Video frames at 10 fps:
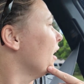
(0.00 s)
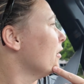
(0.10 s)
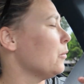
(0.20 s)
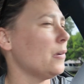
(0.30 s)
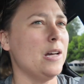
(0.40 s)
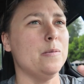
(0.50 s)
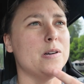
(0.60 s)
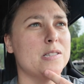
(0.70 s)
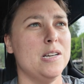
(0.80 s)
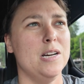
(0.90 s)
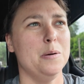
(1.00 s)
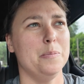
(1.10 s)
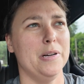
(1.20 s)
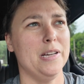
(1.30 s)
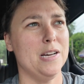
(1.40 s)
I don't know what that was,
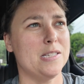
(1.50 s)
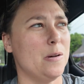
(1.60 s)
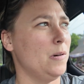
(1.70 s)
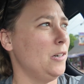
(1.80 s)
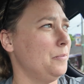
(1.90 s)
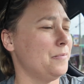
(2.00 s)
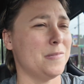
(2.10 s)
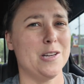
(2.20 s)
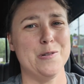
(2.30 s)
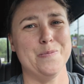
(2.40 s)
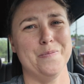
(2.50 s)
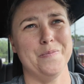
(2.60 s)
but yeah. So